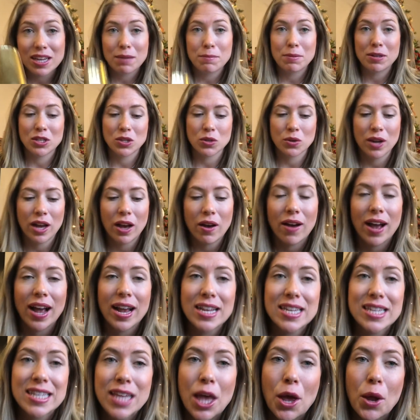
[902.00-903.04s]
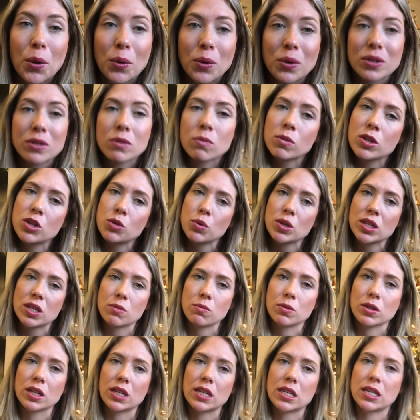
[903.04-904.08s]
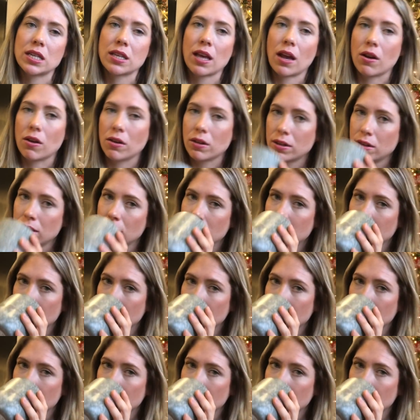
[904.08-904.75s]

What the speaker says: they had been sold out, I settled, which wasn't really a settle,